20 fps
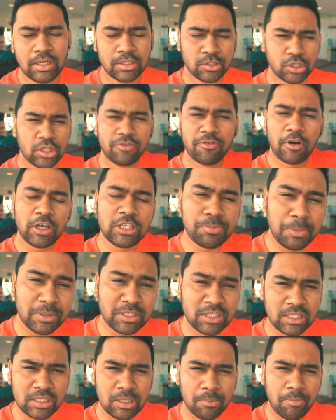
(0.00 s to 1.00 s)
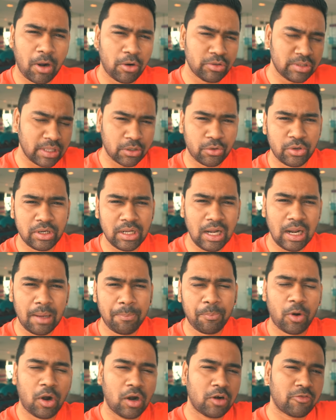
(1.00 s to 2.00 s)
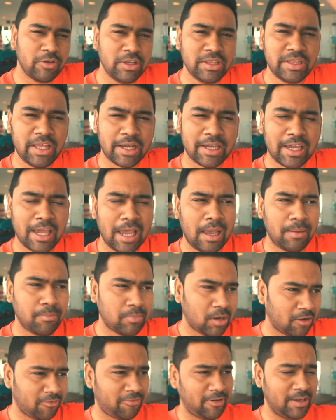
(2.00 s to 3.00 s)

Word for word: So the first picture is about the gorilla pod with the camera